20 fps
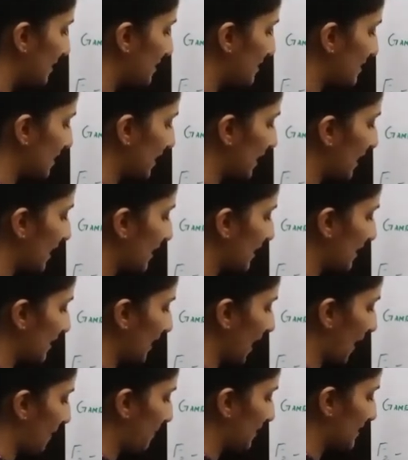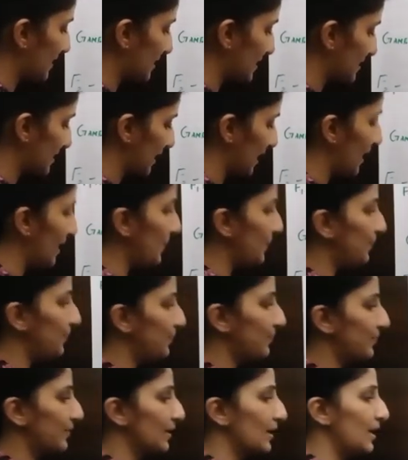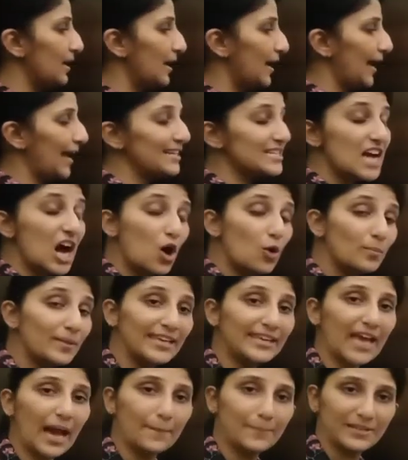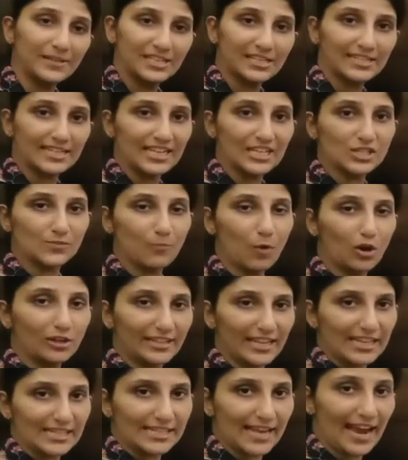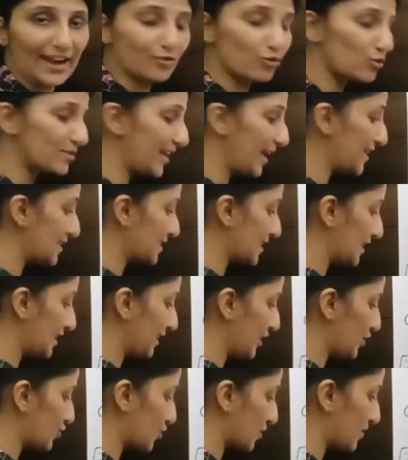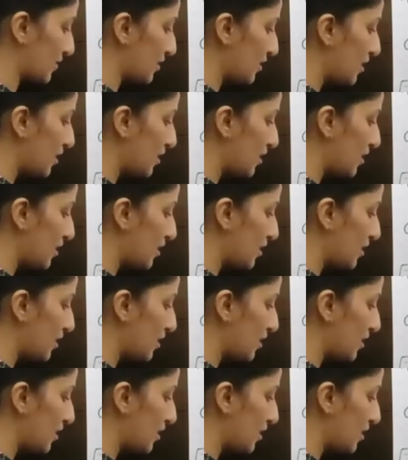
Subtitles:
T. And how many capital T small t is a heterozygous condition?